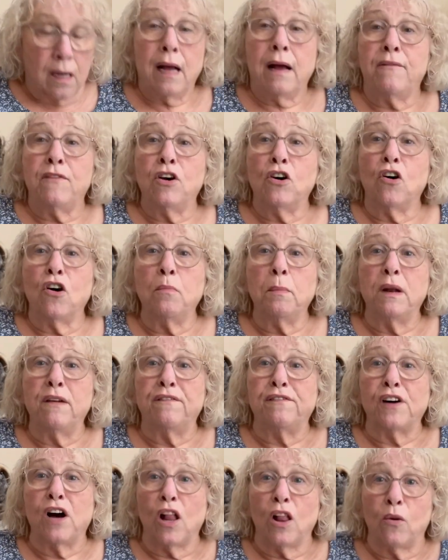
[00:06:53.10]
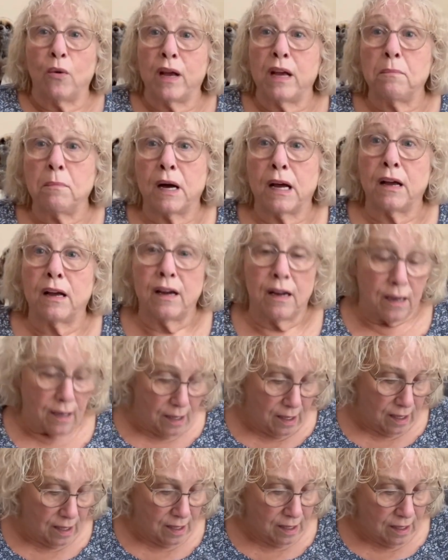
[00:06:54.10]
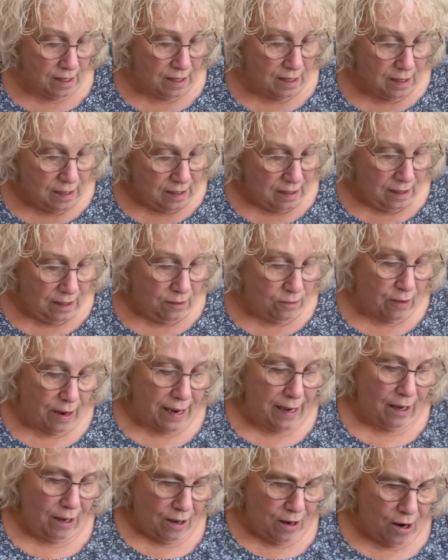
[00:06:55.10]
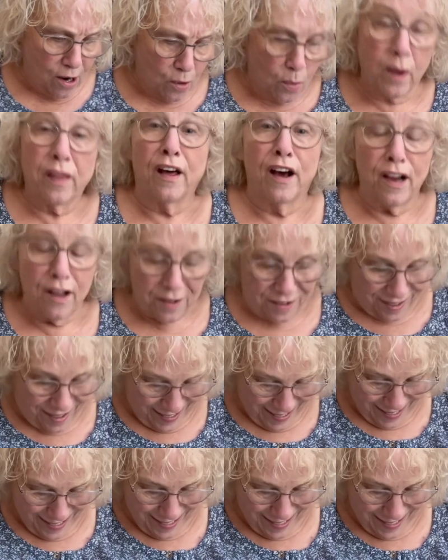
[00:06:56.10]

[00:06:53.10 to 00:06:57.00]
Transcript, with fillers: Have you all been following my uh, Ride Along With Us